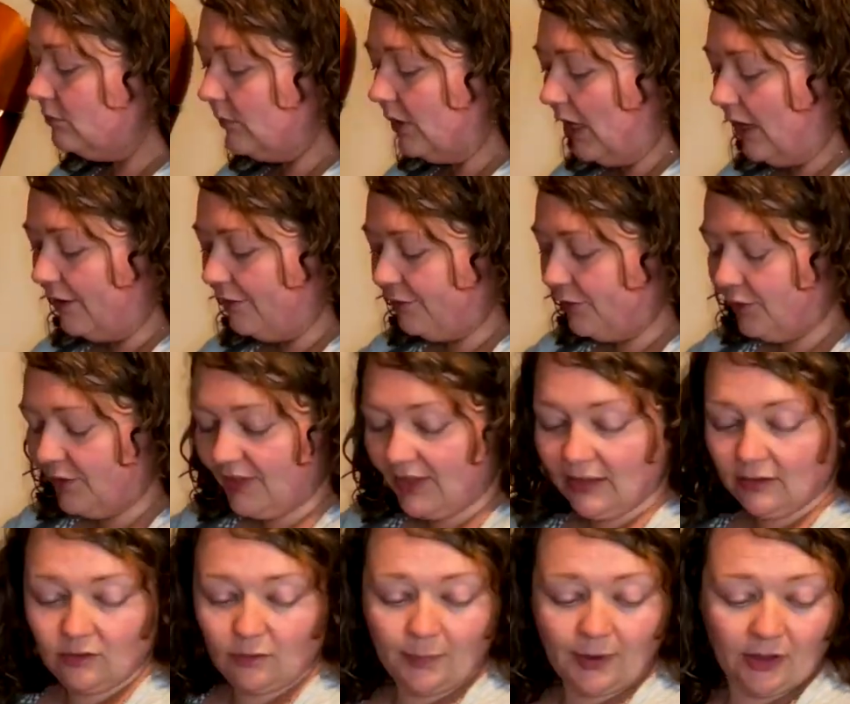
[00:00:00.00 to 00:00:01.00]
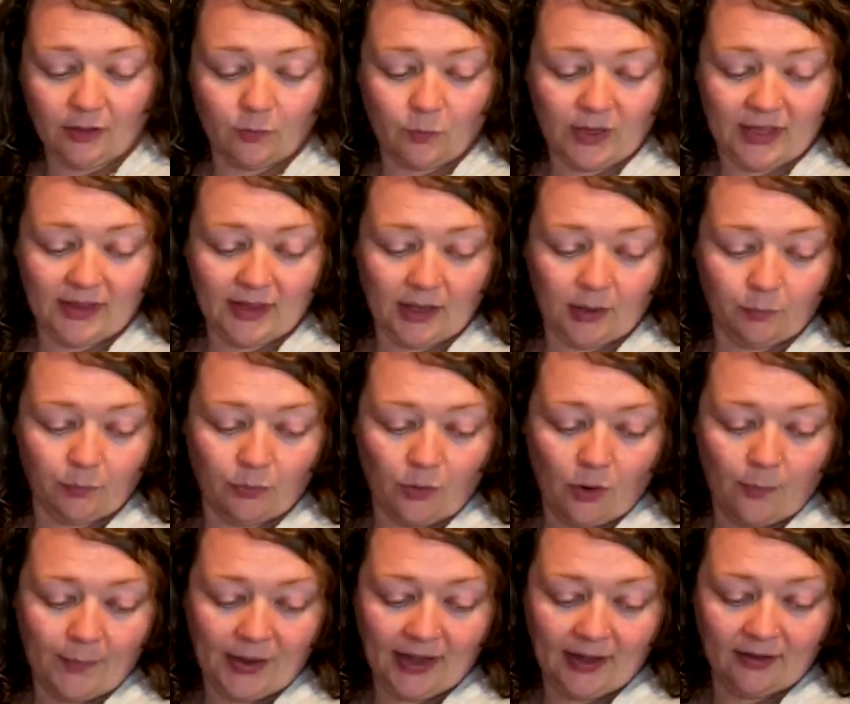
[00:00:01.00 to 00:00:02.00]
A few things about the way that I
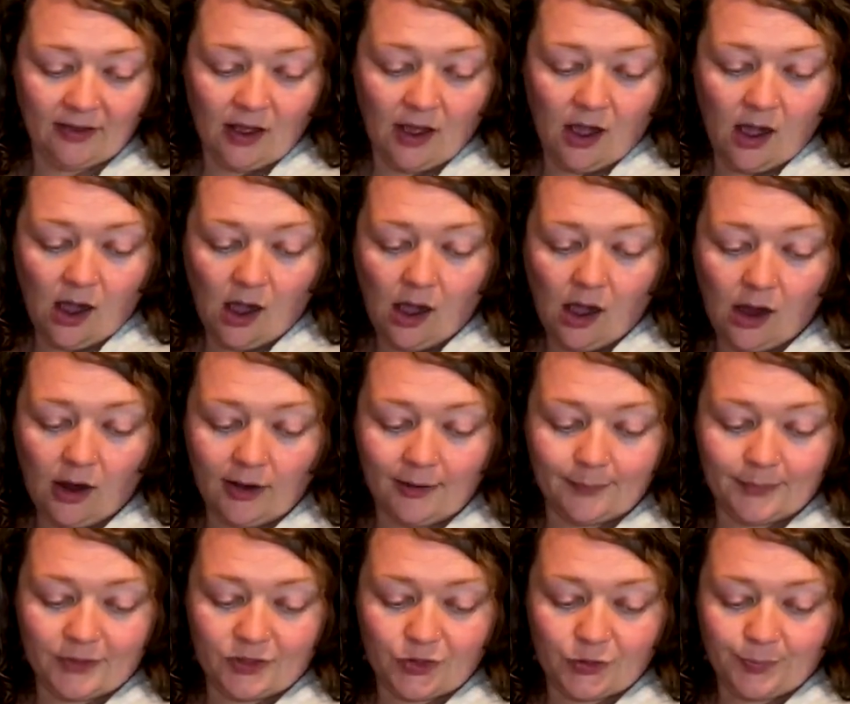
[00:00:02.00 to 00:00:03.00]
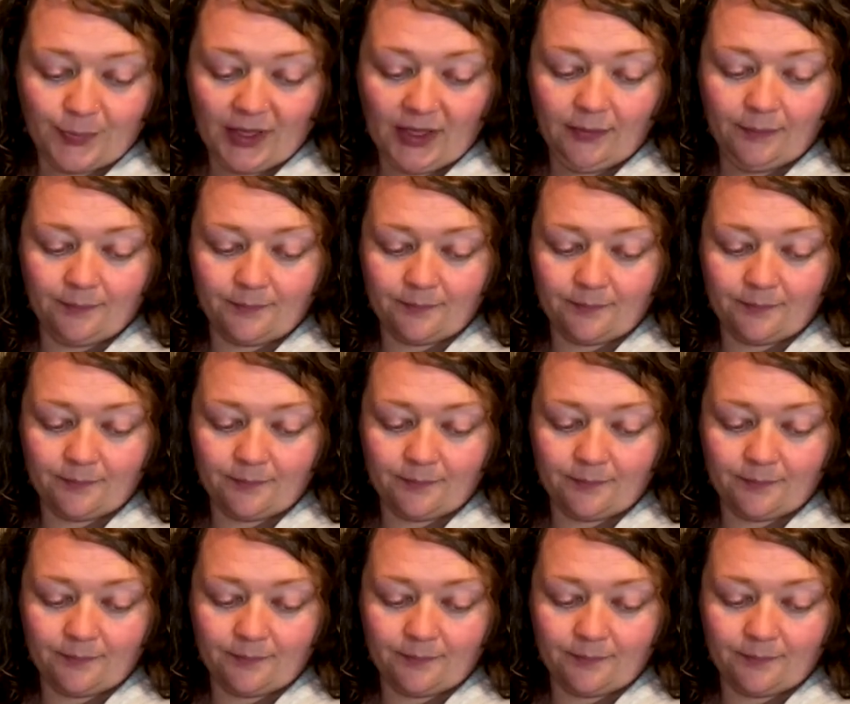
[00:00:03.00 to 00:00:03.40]
brought my harp to me.